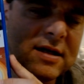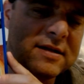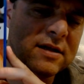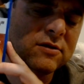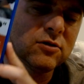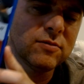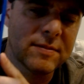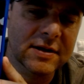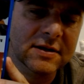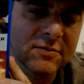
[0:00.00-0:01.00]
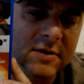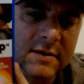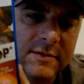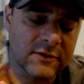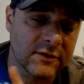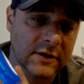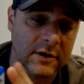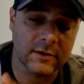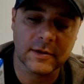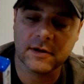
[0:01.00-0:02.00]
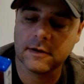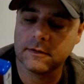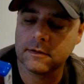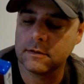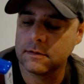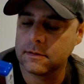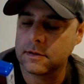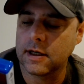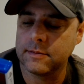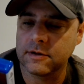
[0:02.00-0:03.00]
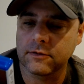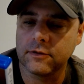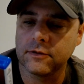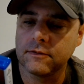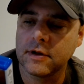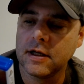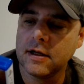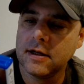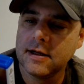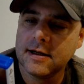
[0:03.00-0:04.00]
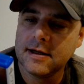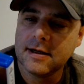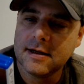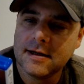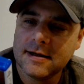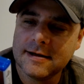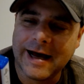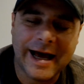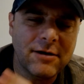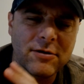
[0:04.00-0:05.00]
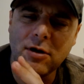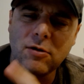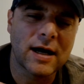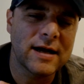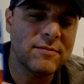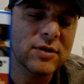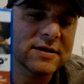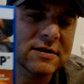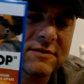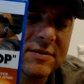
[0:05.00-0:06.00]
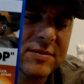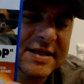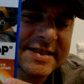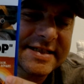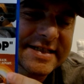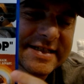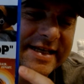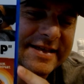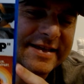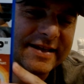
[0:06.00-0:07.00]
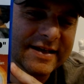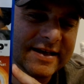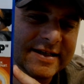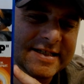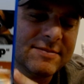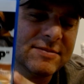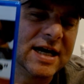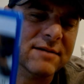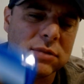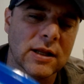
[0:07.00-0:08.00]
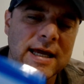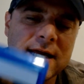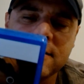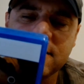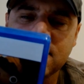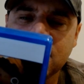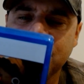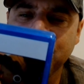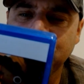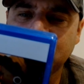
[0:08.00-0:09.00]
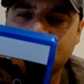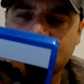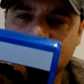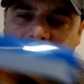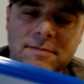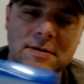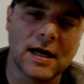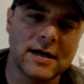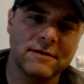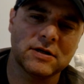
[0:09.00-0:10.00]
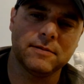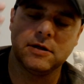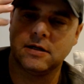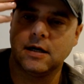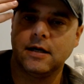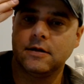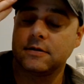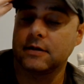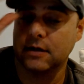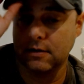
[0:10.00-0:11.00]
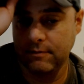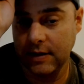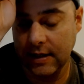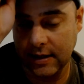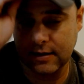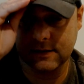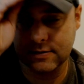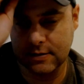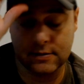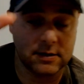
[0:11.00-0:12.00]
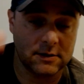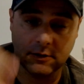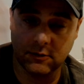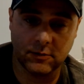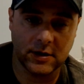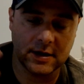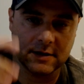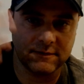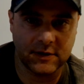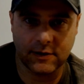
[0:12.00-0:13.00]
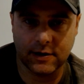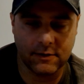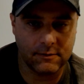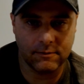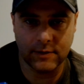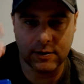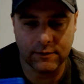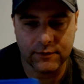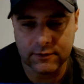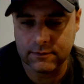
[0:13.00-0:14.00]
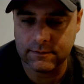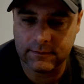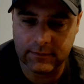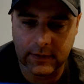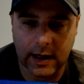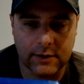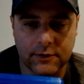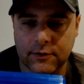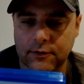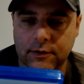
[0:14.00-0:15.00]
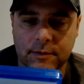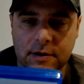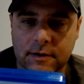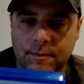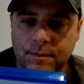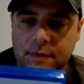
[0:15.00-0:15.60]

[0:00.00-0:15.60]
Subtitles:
Deathloop. I picked this one up. This was the other Bethesda timed exclusive. I don't know. I didn't play a ton of it, but it's just it seemed kind of bland. You keep dying. Every time you die, you just like come back. It's the Deathloop, right? You got to figure out your way off this island or something.